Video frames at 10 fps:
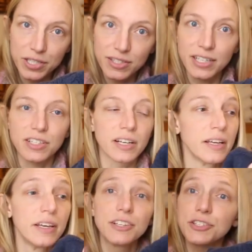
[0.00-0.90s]
inch section.
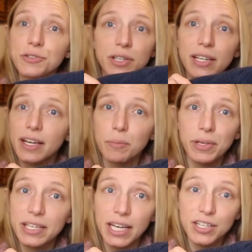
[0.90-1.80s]
Just treat it like a
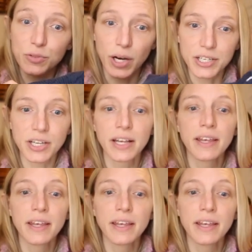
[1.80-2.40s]
big gauge swatch.